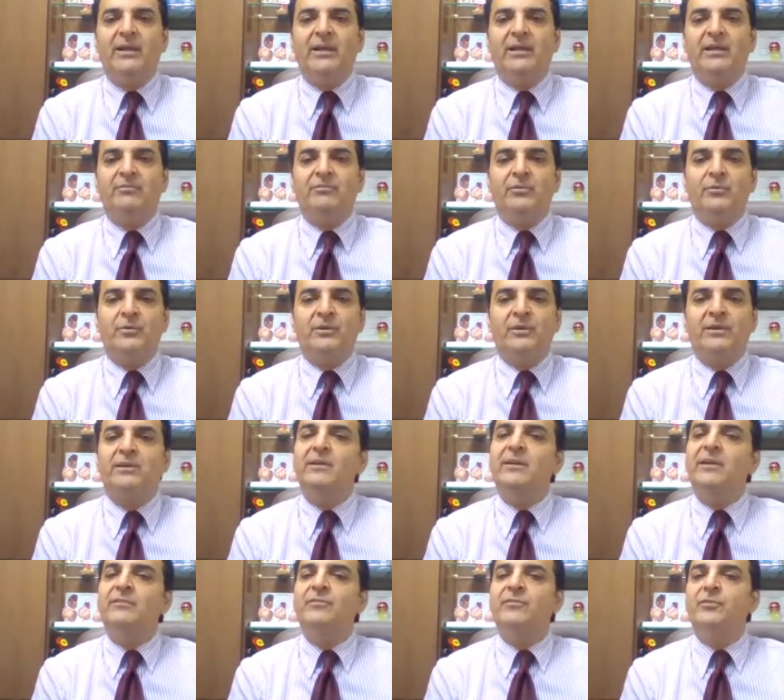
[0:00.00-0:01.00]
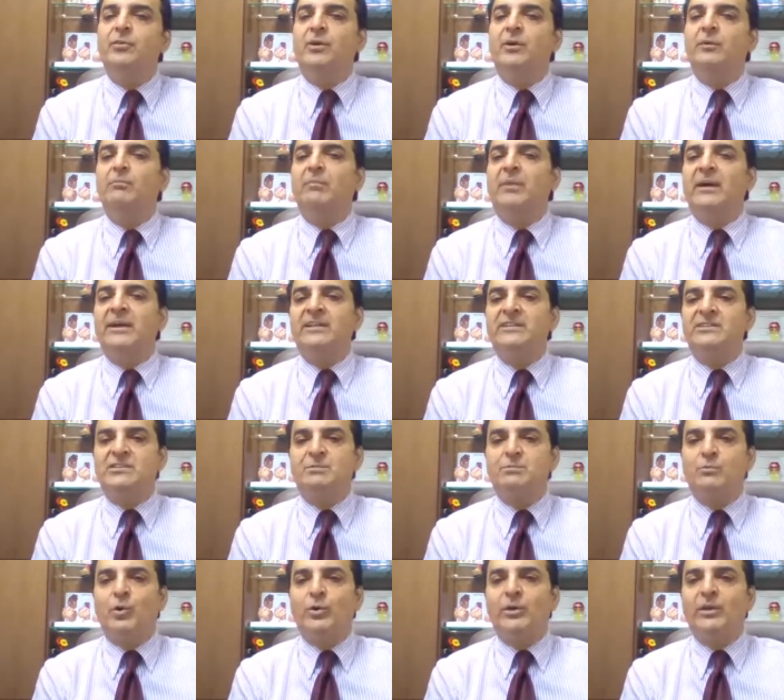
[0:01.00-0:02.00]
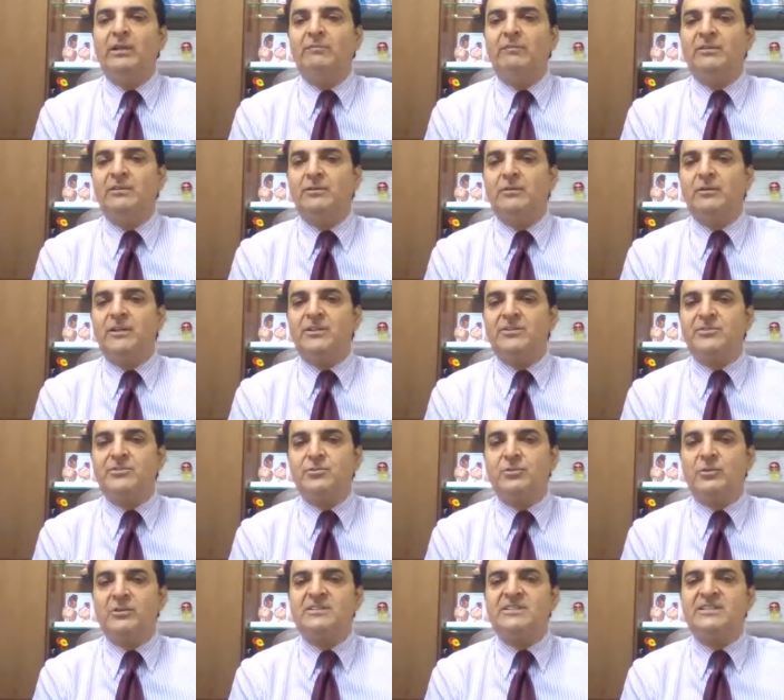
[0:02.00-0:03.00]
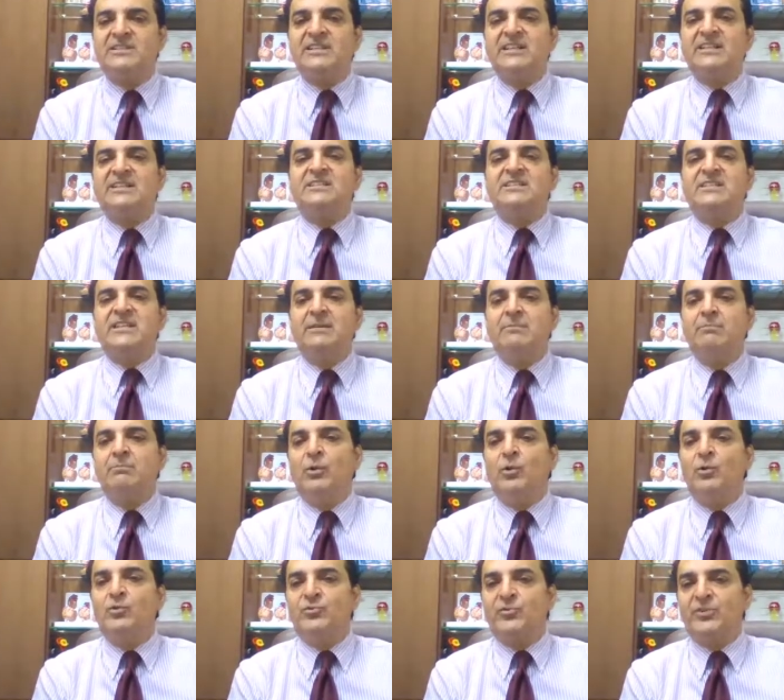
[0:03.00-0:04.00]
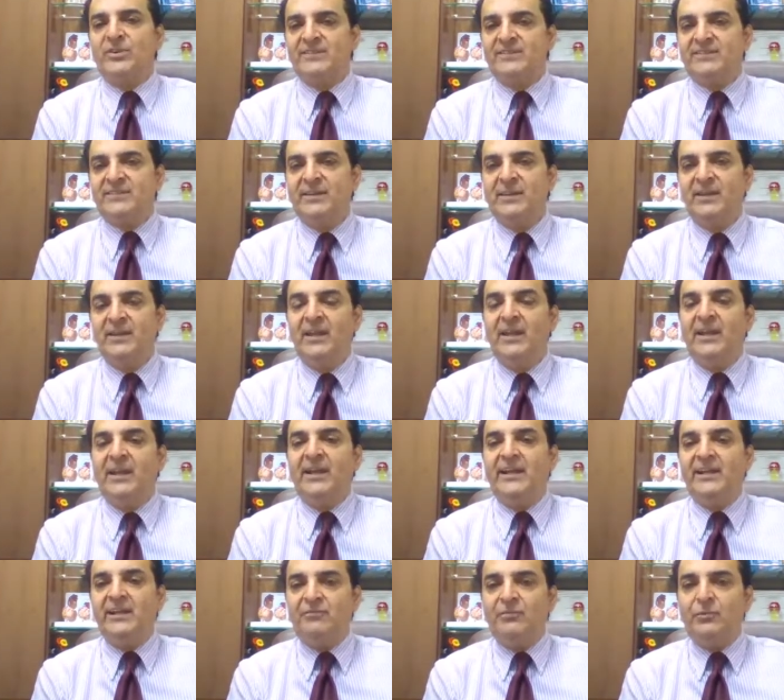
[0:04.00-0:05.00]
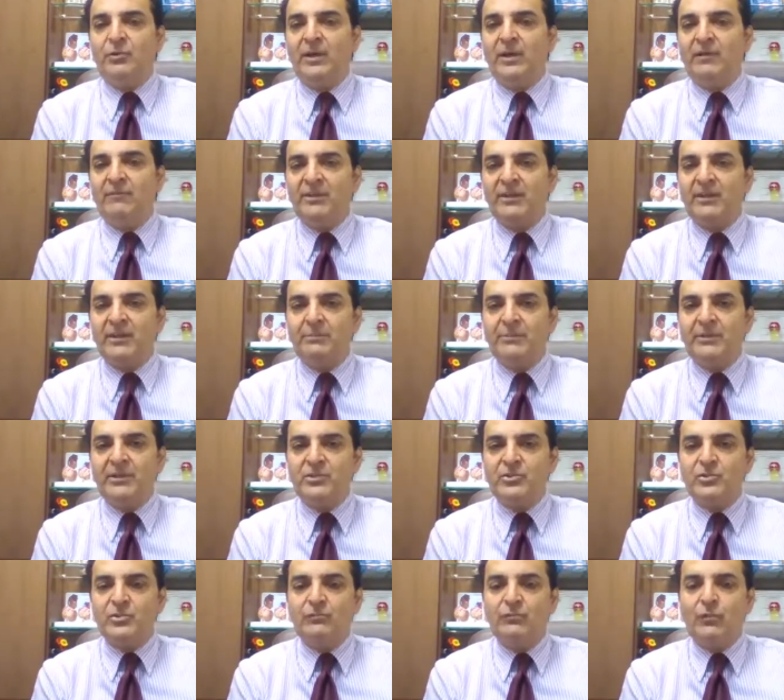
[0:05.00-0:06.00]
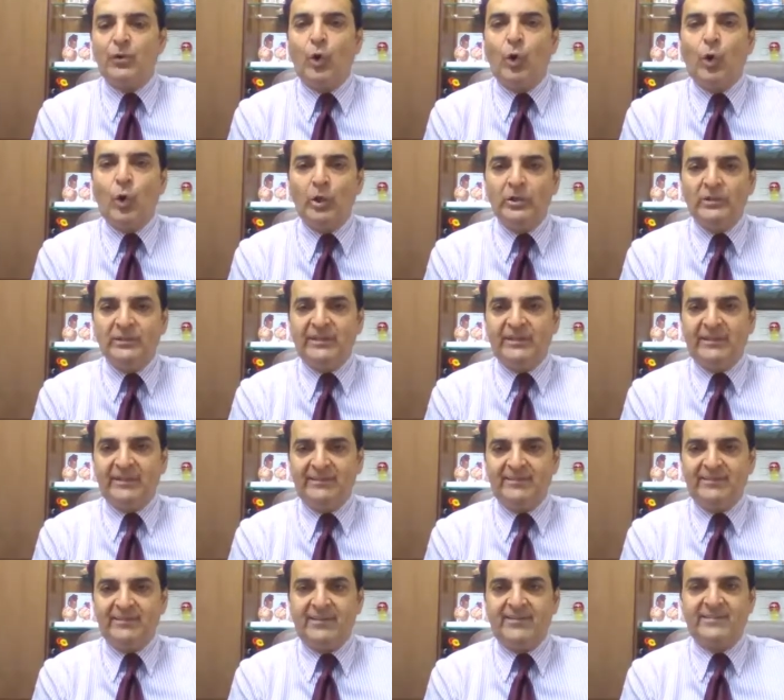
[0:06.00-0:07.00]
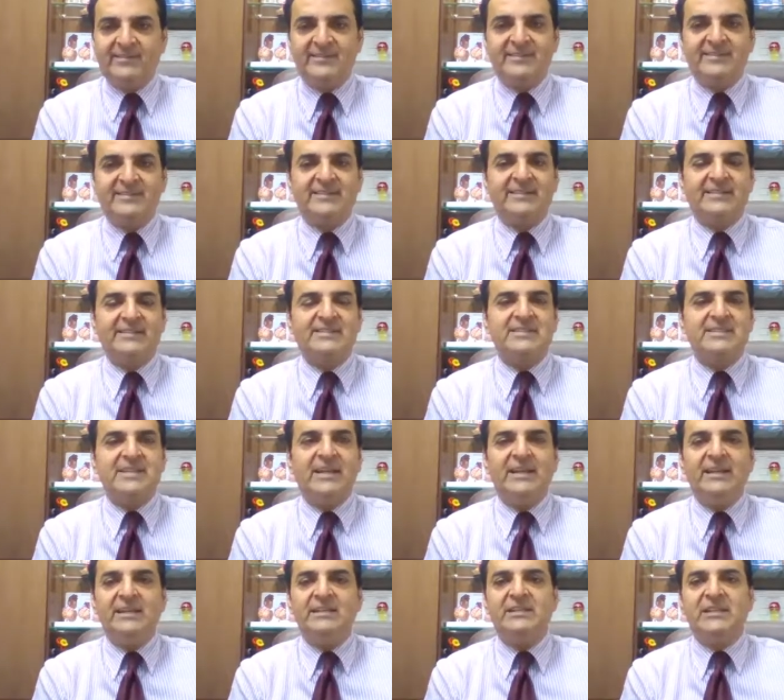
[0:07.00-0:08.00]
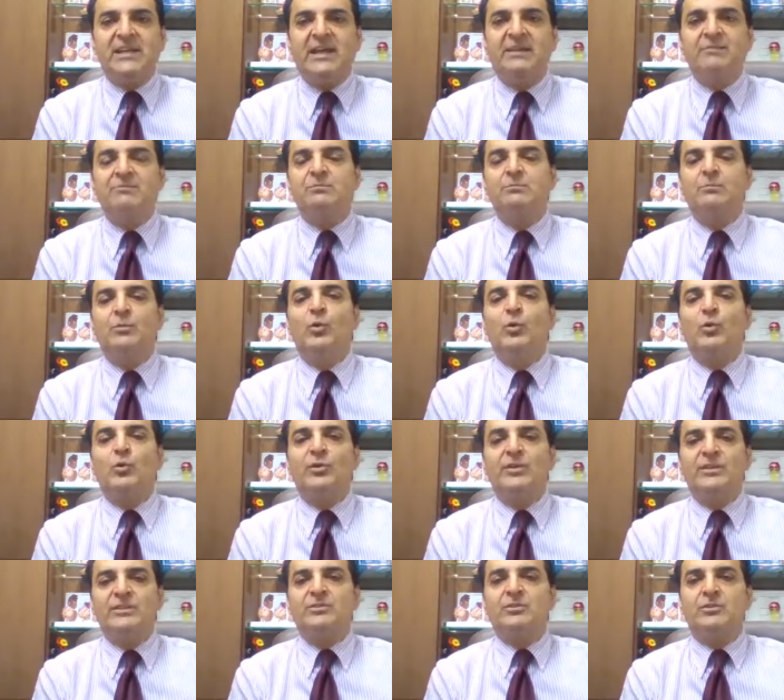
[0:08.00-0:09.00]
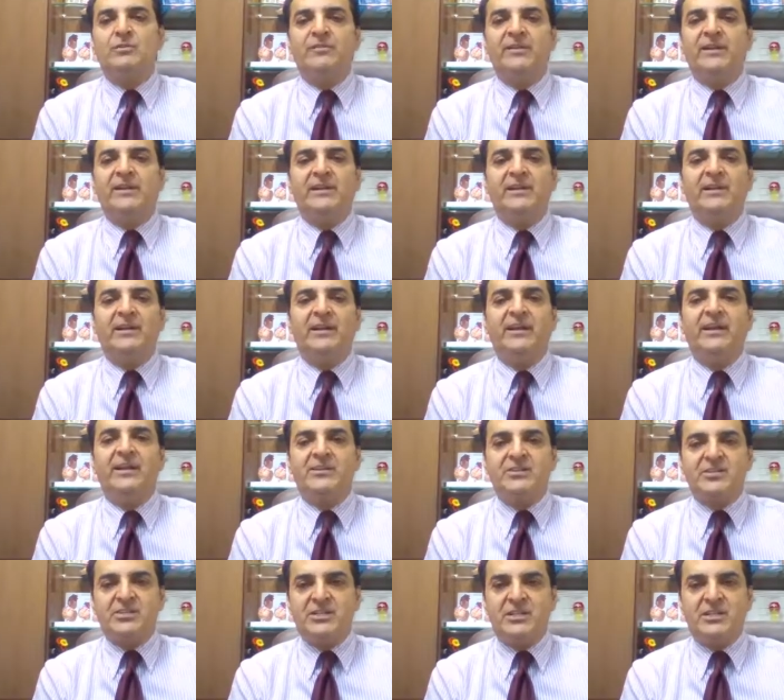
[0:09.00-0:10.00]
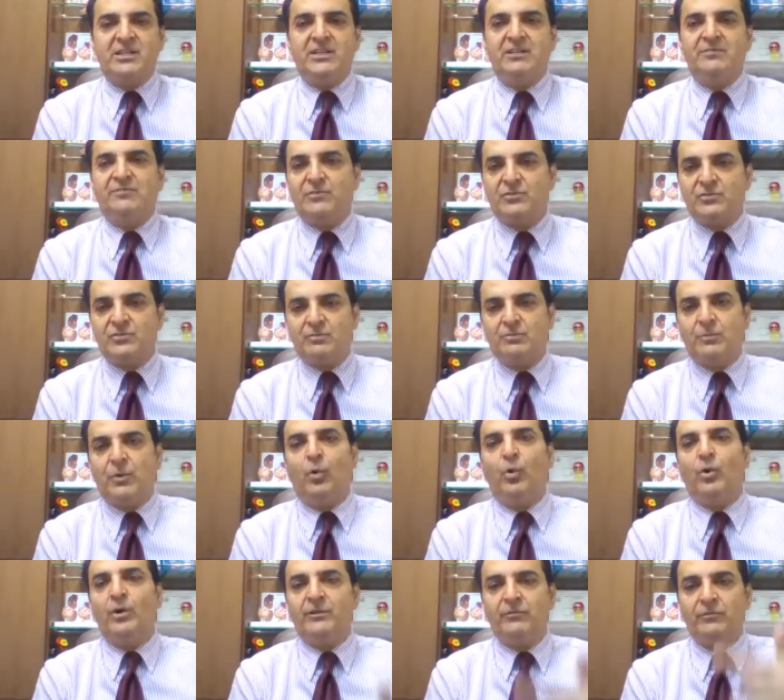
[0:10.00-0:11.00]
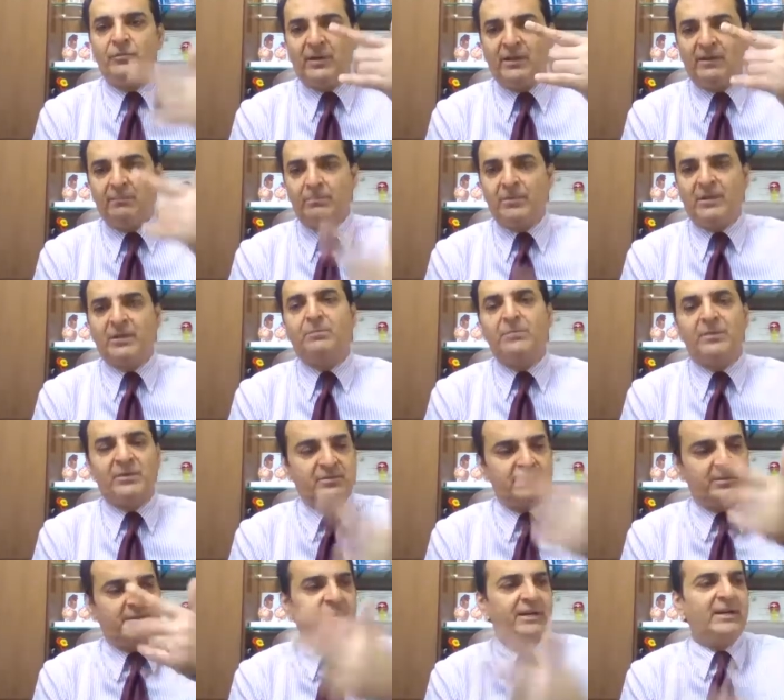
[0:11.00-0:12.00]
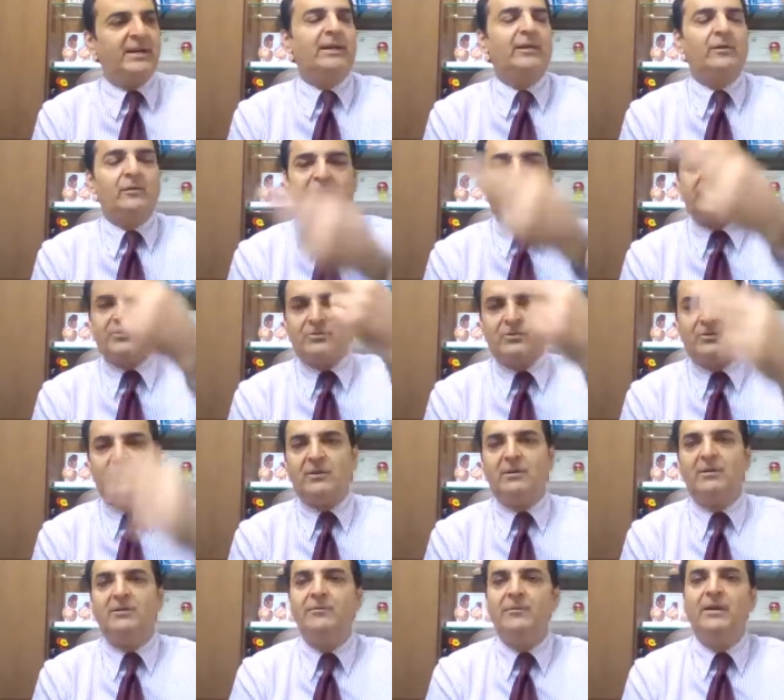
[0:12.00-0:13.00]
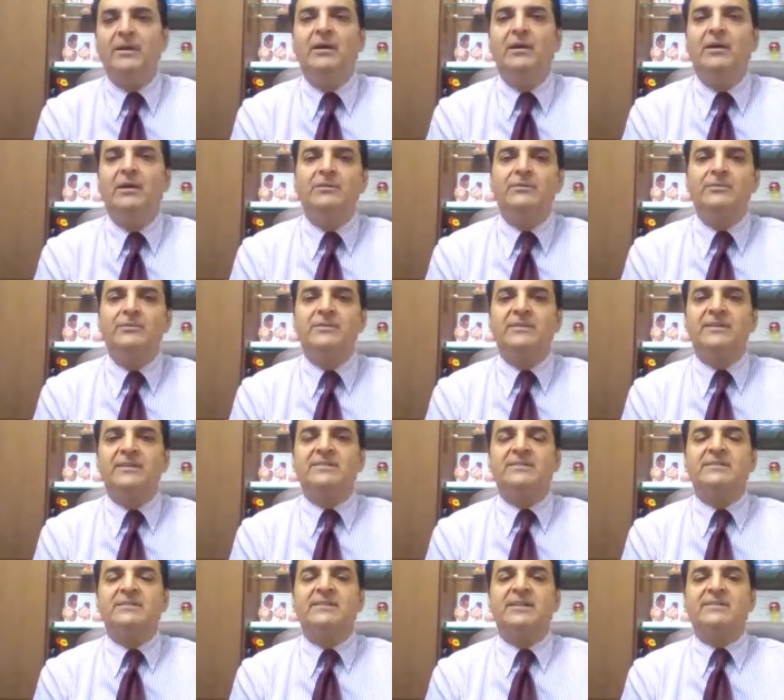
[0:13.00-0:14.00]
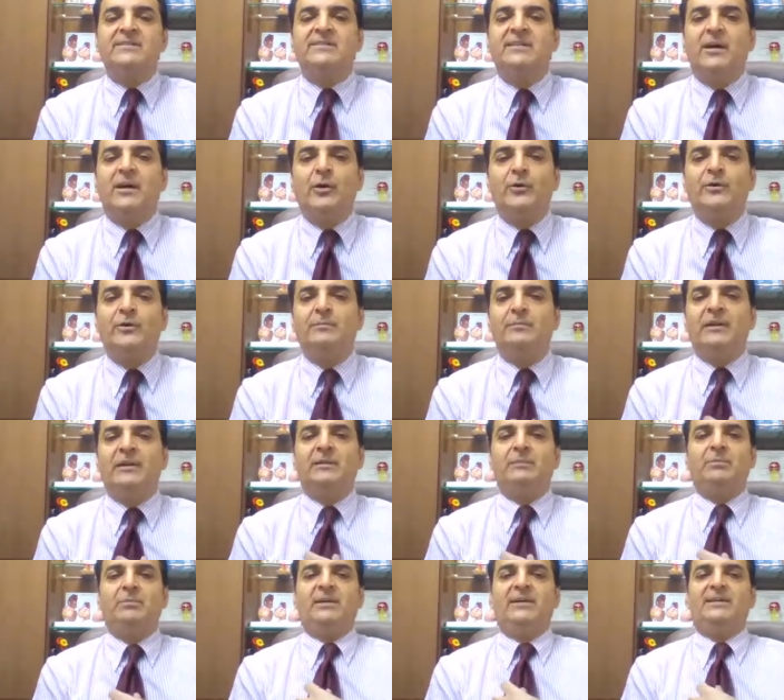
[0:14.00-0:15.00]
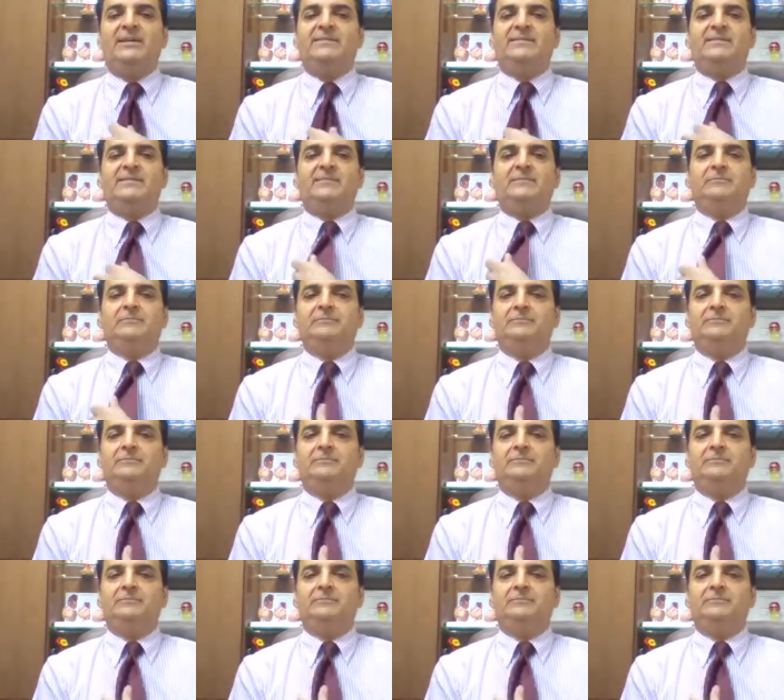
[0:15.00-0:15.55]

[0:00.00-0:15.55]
If you combine smoking with cholesterol, 6 times more risk. And if you have a combination of all these, it's a 16 times more risk of getting IHD if you smoke, if you have blood pressure and high cholesterol. So that's how it multiplies.